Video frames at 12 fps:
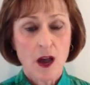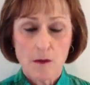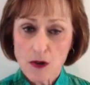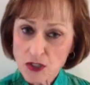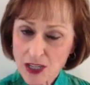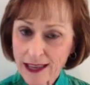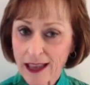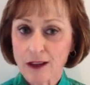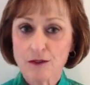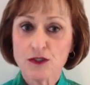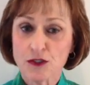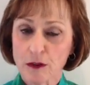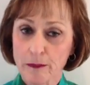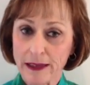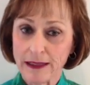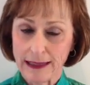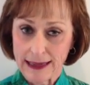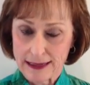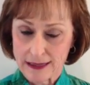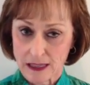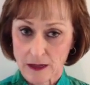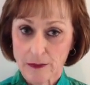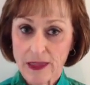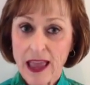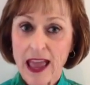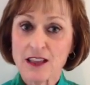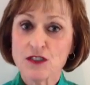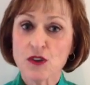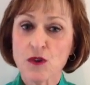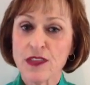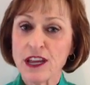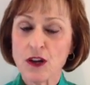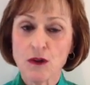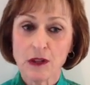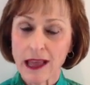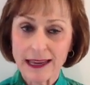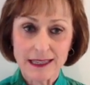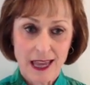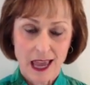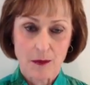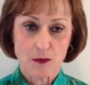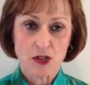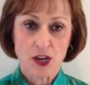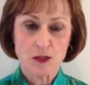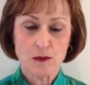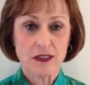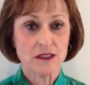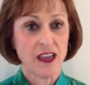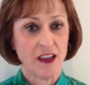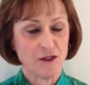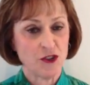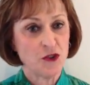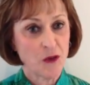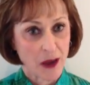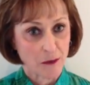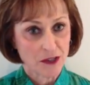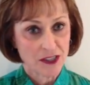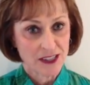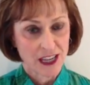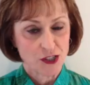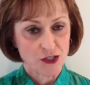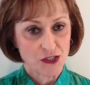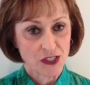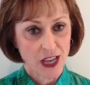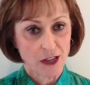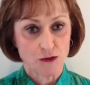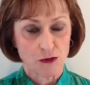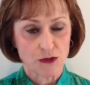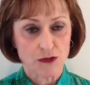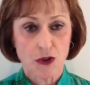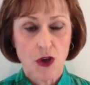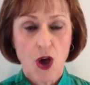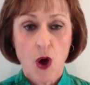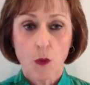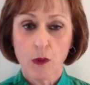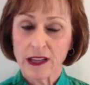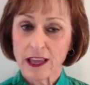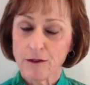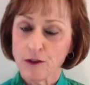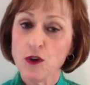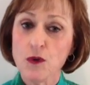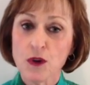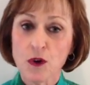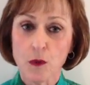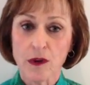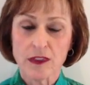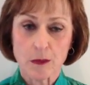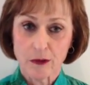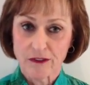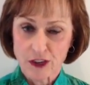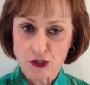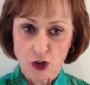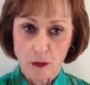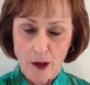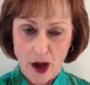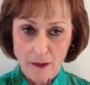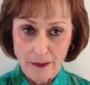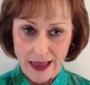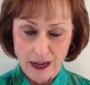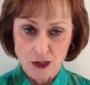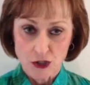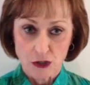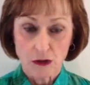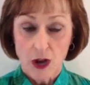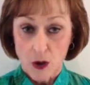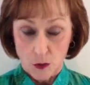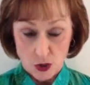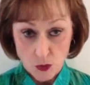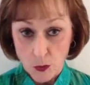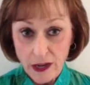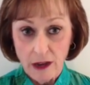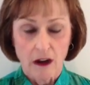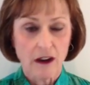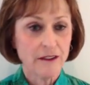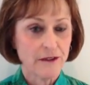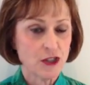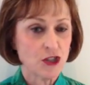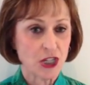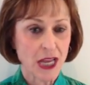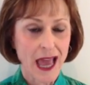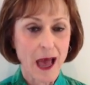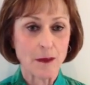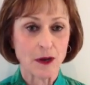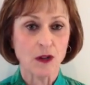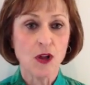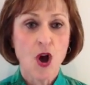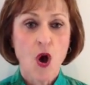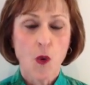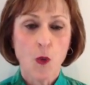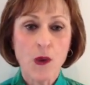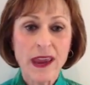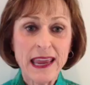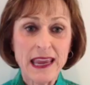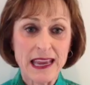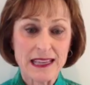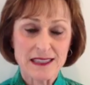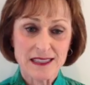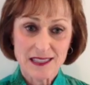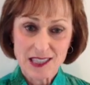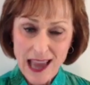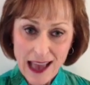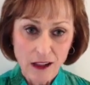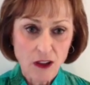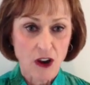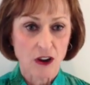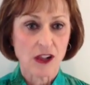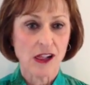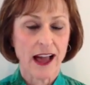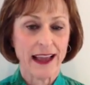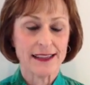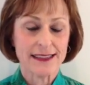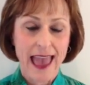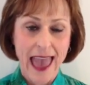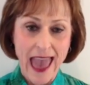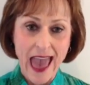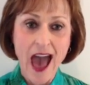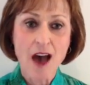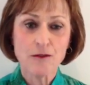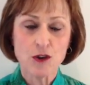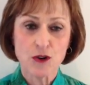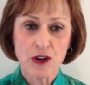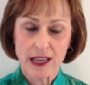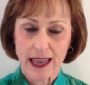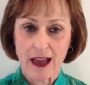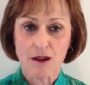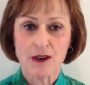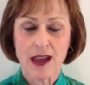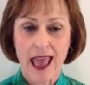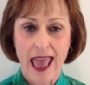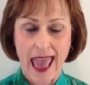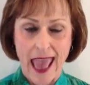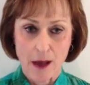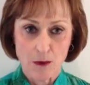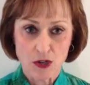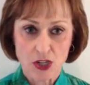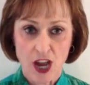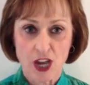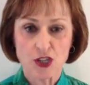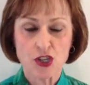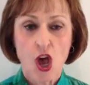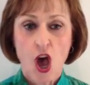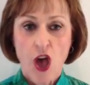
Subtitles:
Most accountants are a bit lazy, and so they don't like to amortize because they have to do amortization schedules. Well, if you are with a professional bond manager, which we are, Envision Capital, we tell our clients, have your accountant amortize